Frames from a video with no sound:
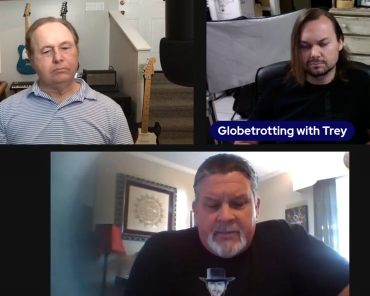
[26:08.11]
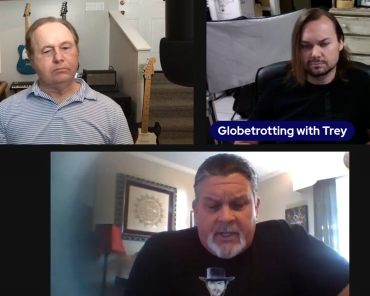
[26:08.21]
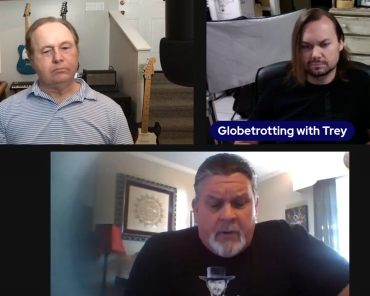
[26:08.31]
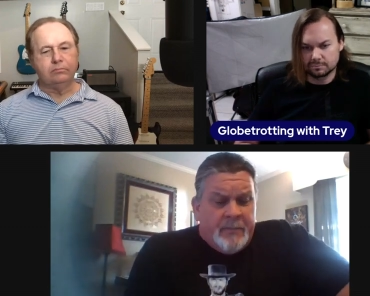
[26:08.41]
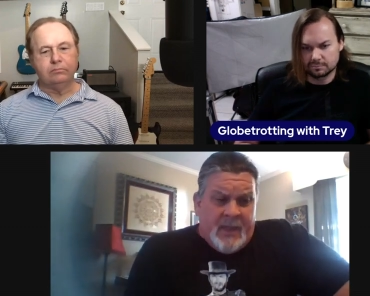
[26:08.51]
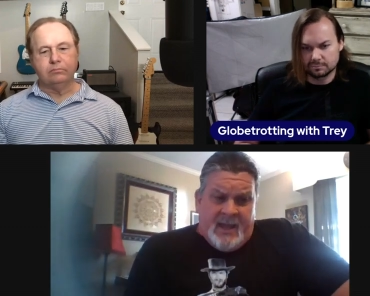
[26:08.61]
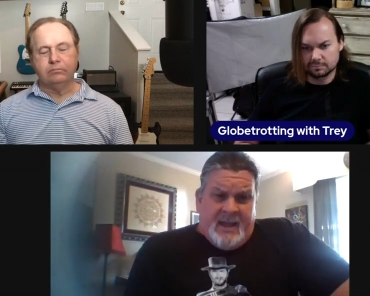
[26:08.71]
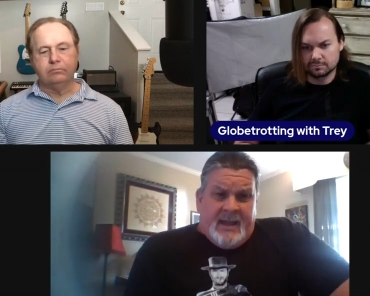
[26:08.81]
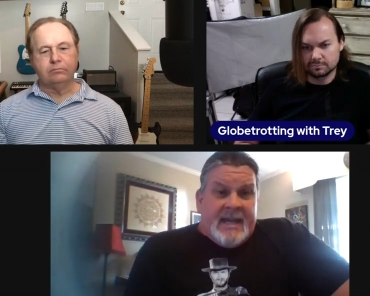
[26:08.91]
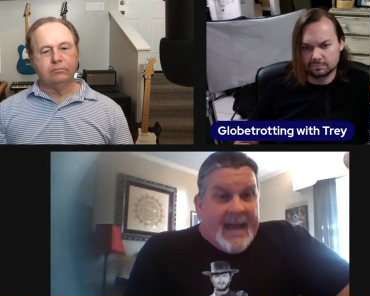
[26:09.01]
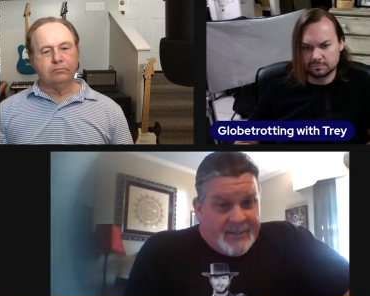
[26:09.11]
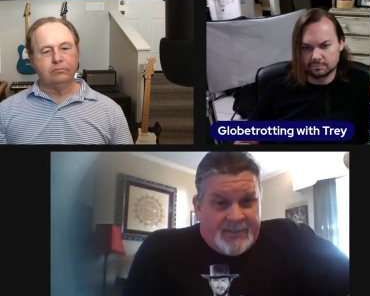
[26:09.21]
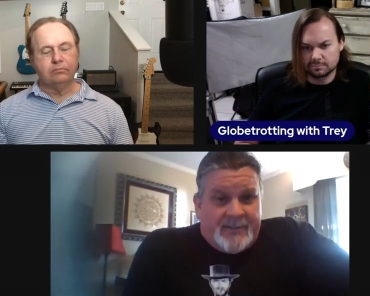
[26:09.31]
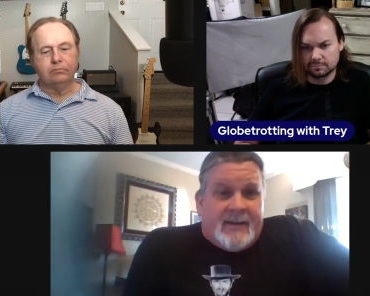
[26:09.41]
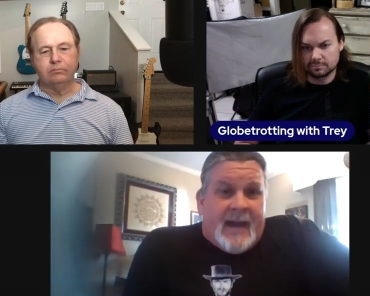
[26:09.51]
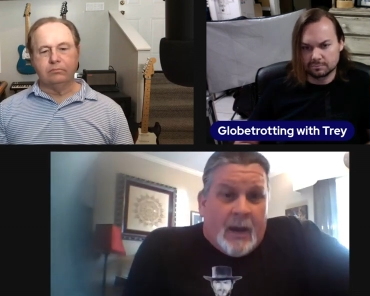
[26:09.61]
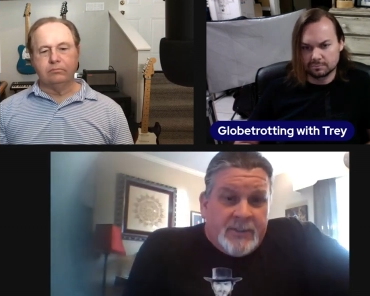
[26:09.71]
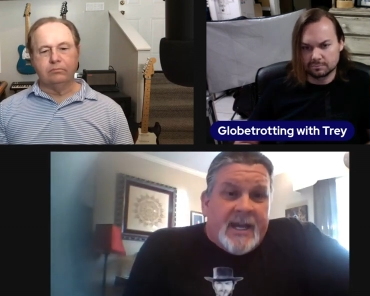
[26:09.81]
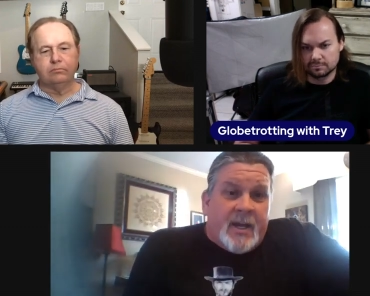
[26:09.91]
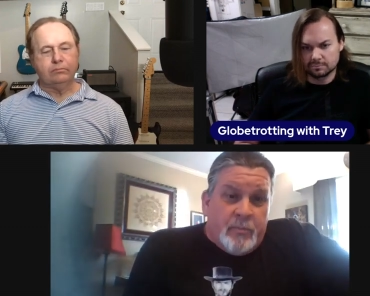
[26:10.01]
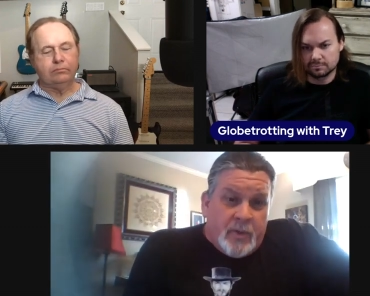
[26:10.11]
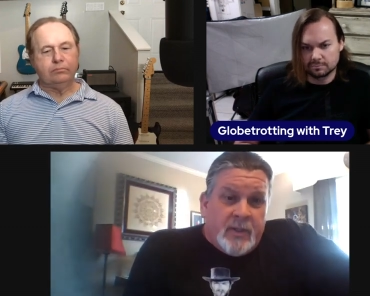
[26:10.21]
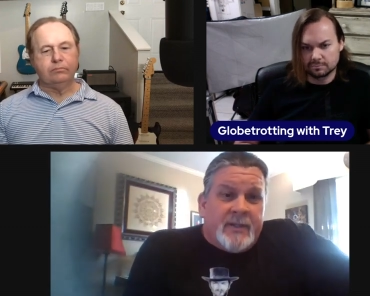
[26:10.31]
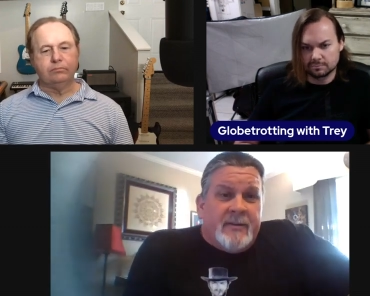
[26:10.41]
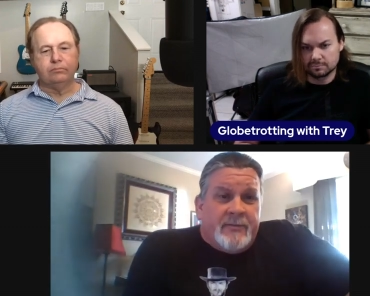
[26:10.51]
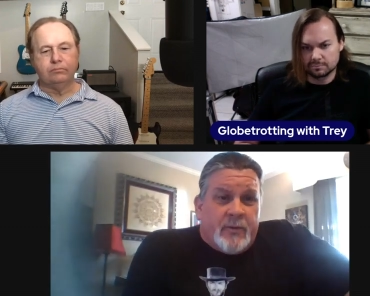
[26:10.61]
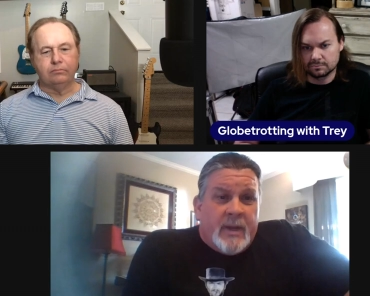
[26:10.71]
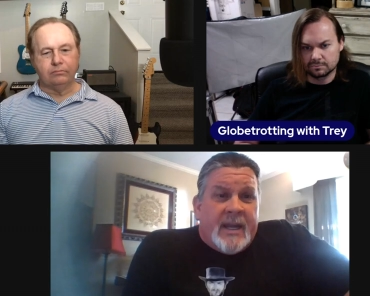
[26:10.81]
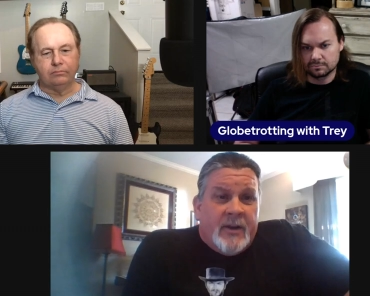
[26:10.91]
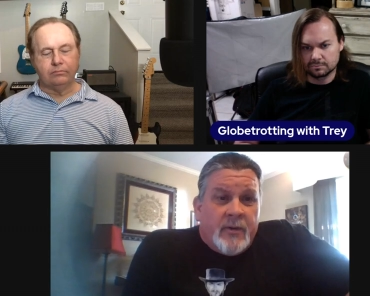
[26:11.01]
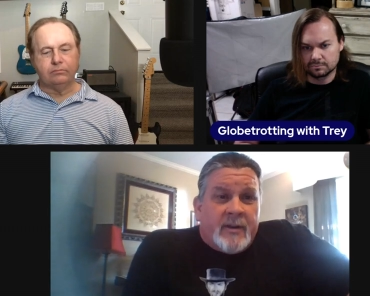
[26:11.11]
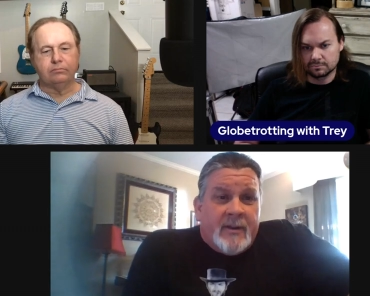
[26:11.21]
Speaker 1: So, yes, I would take a bullet for Rick Hendrick.